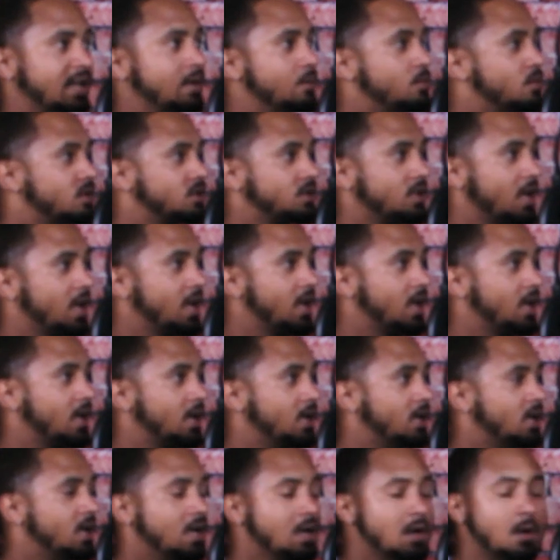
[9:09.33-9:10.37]
was saying.
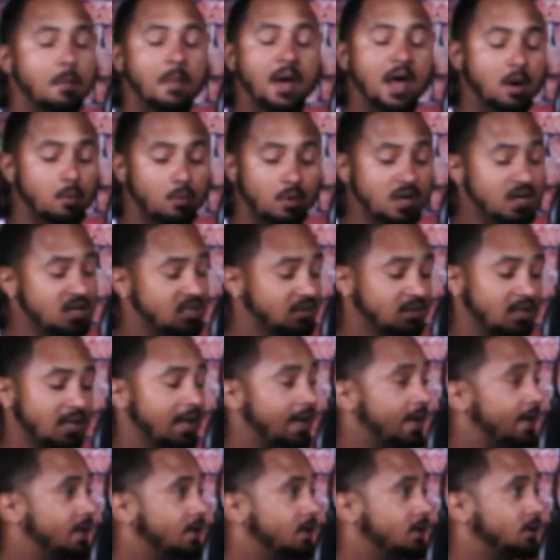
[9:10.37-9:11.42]
No matter what he
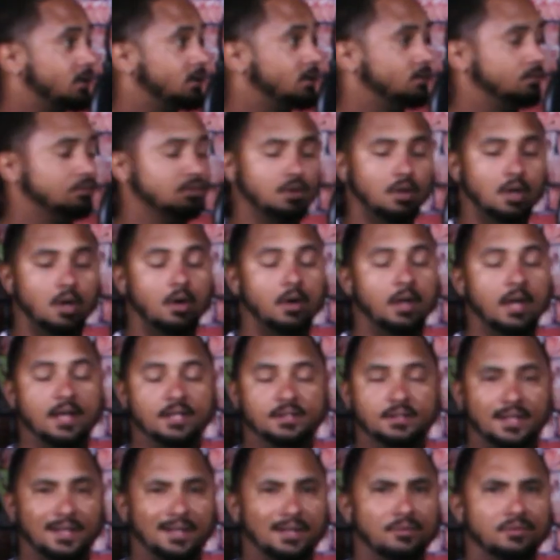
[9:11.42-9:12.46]
said, you know, they
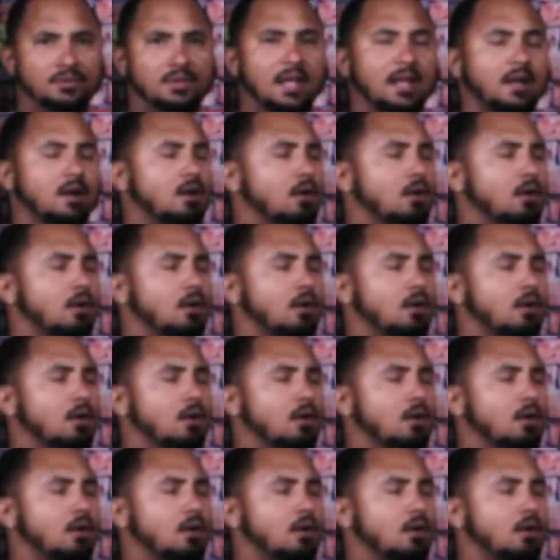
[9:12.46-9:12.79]
said he was like,